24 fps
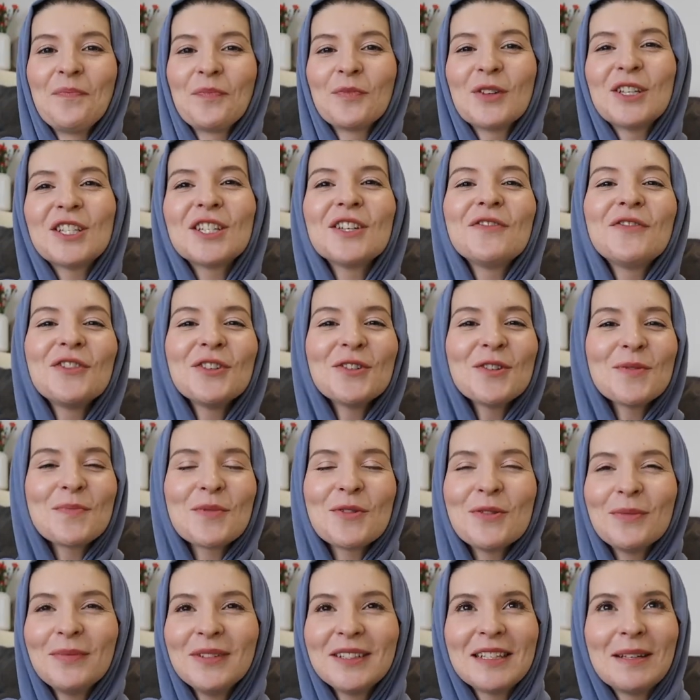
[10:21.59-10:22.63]
which if you're a
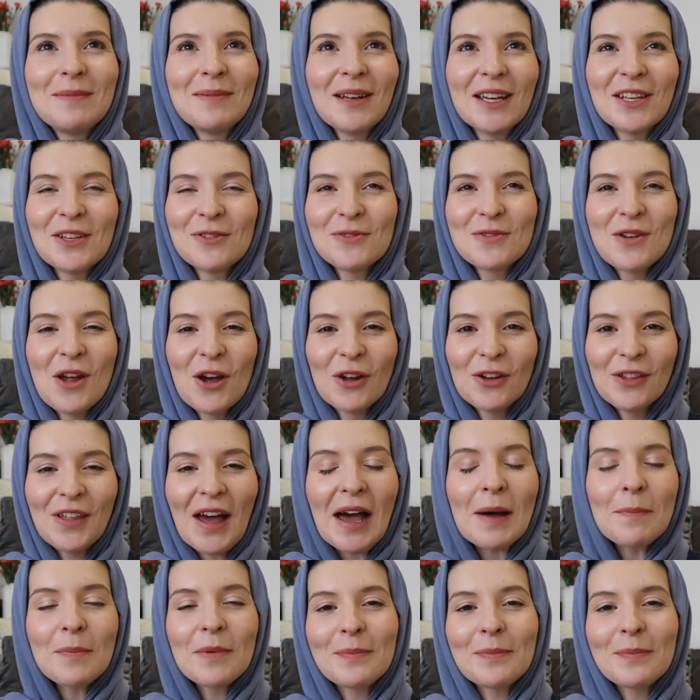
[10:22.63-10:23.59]
born Muslim, like, you'll know that.